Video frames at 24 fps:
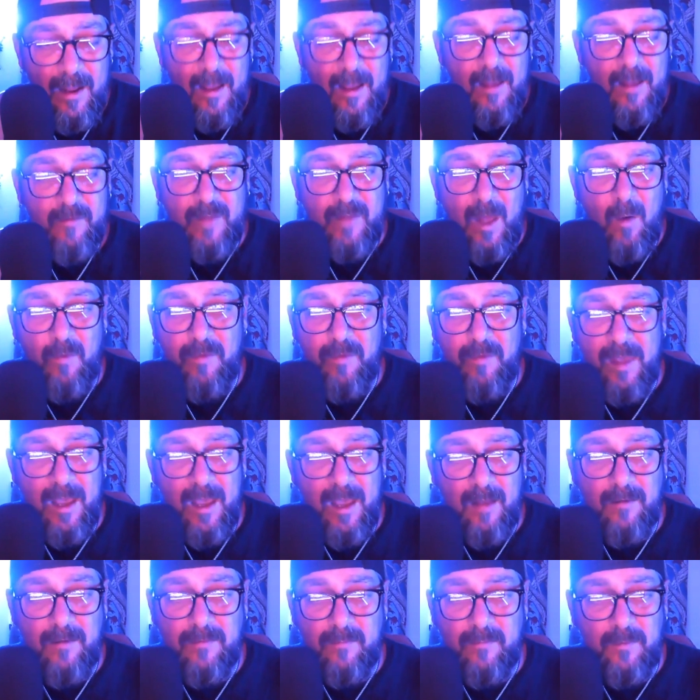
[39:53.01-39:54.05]
So I was hit
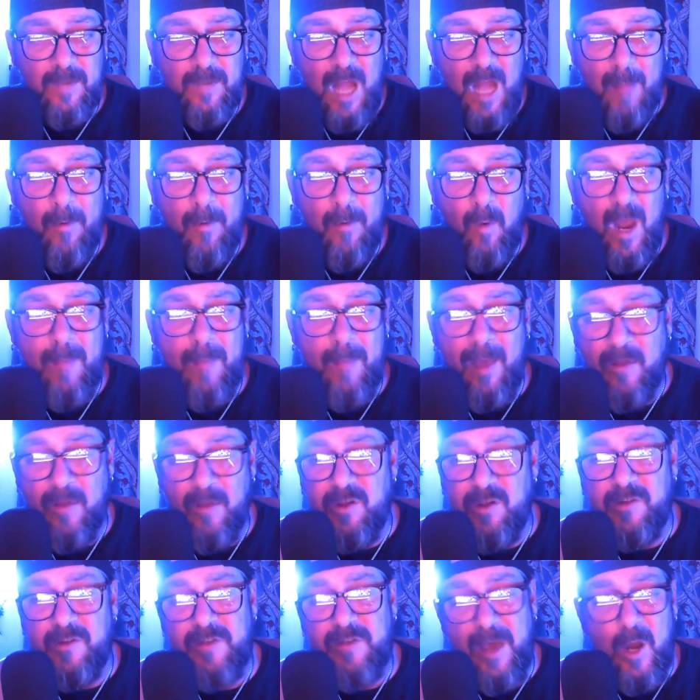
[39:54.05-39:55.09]
double whammy. I
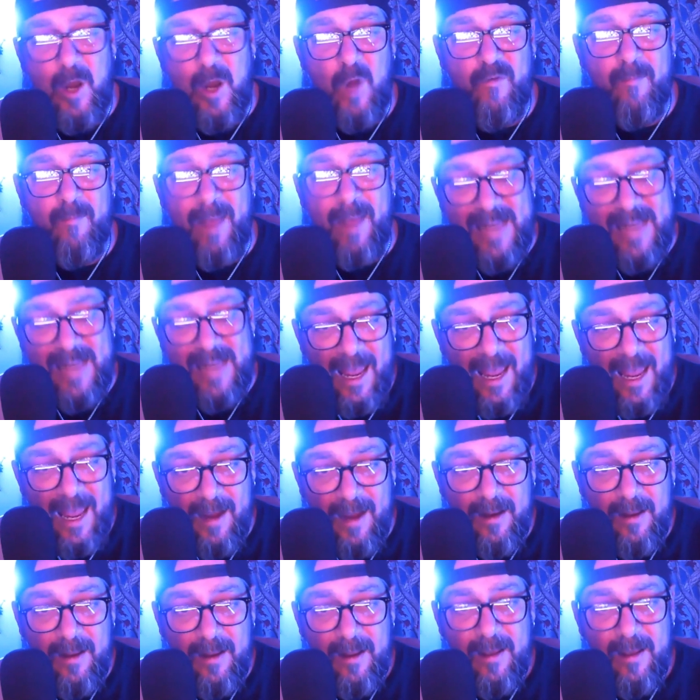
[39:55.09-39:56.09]
just got over my dad,